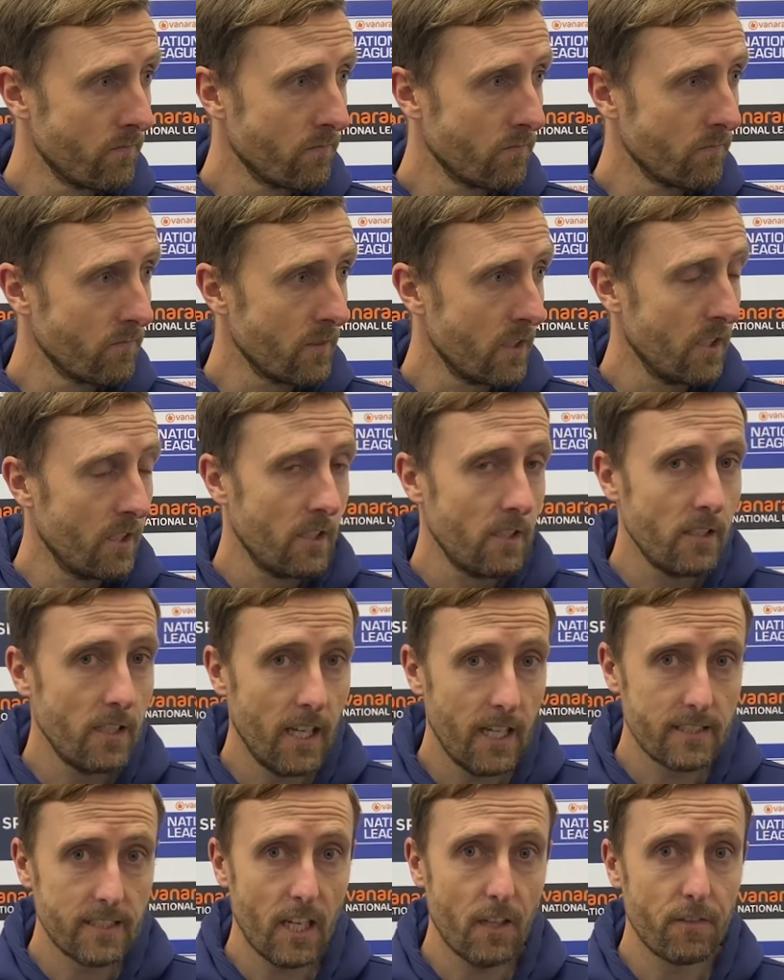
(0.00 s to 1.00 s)
month or so.
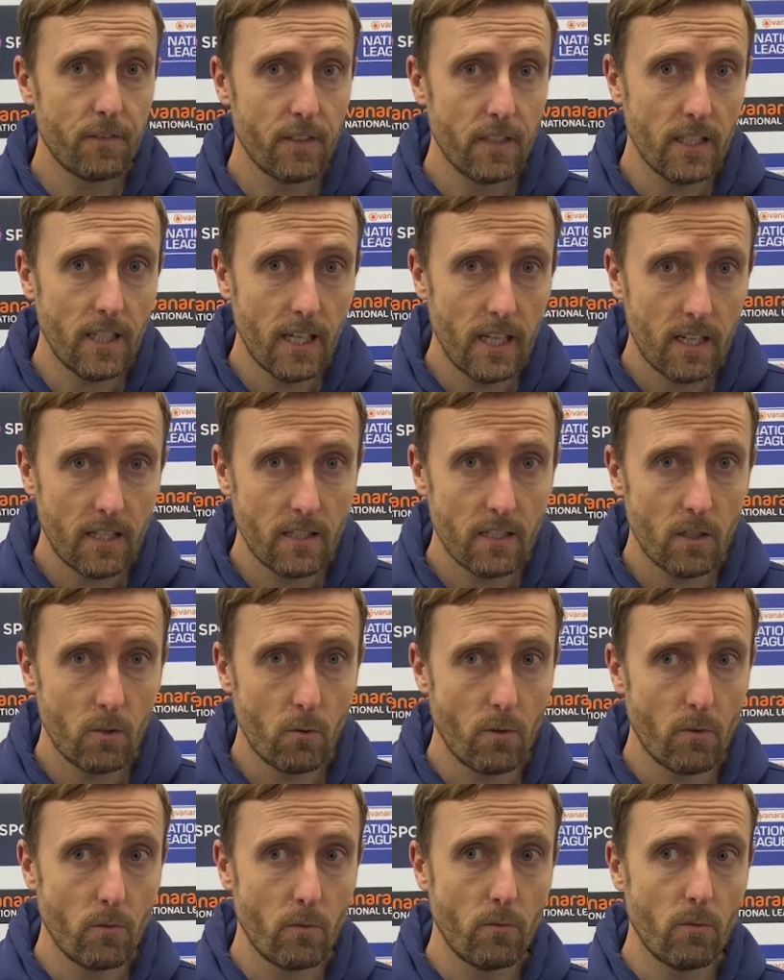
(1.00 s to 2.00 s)
Yeah, definitely. Yeah, you know
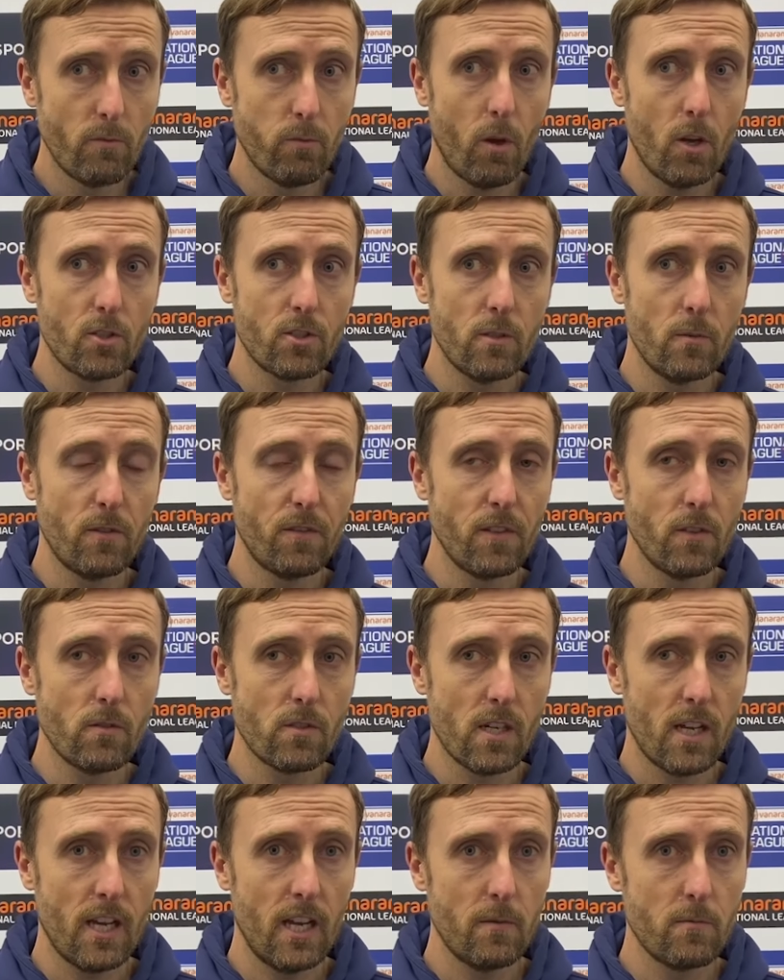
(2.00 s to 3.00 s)
we, we've watched him a few
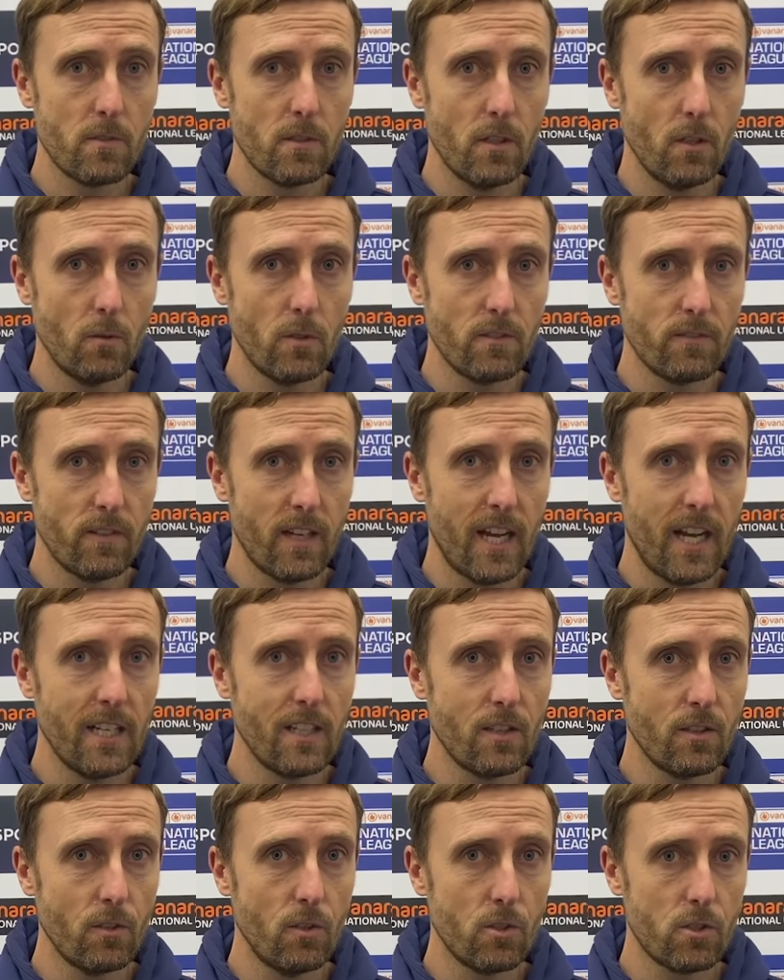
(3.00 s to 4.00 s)
times. You know he's
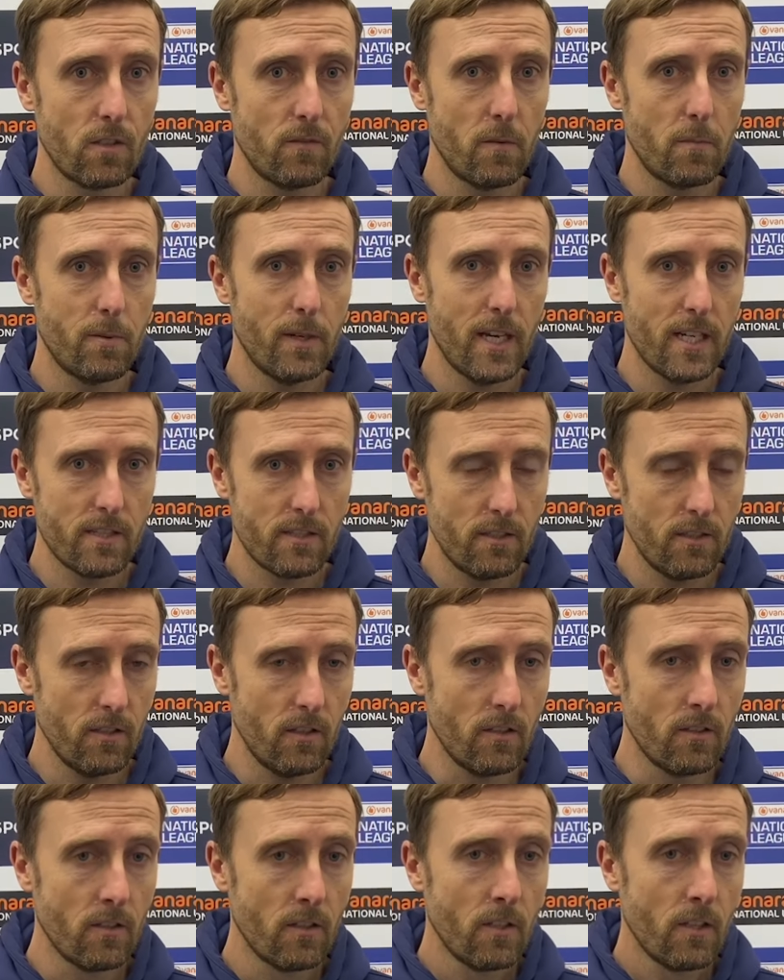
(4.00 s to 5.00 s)
highly thought of at Preston,
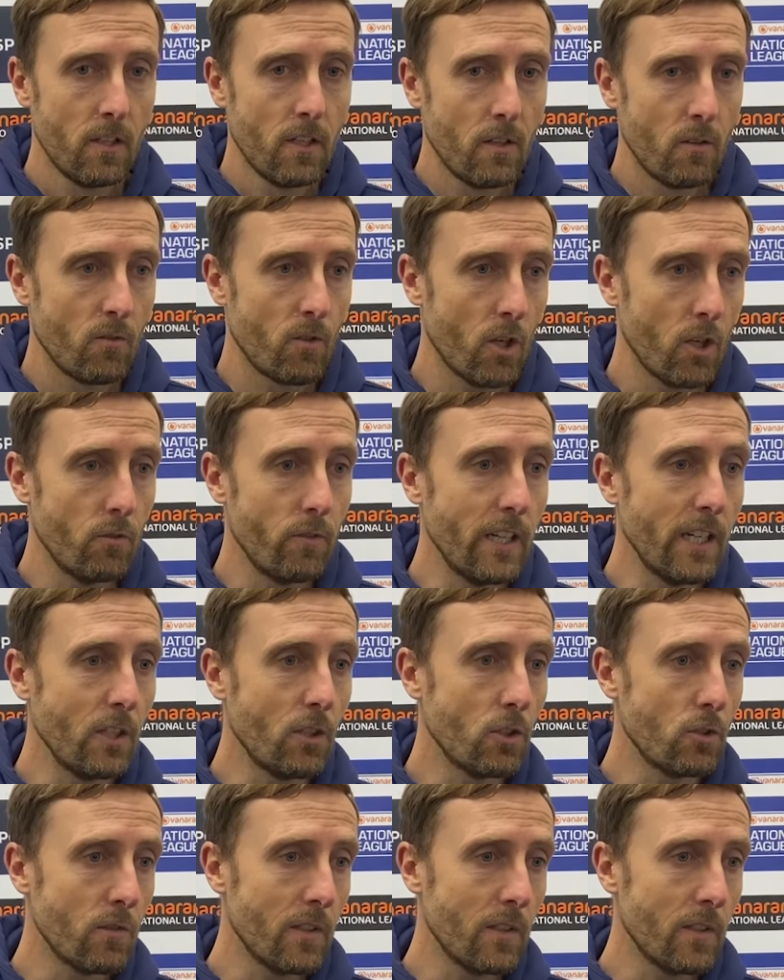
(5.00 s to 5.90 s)
and we've got a really good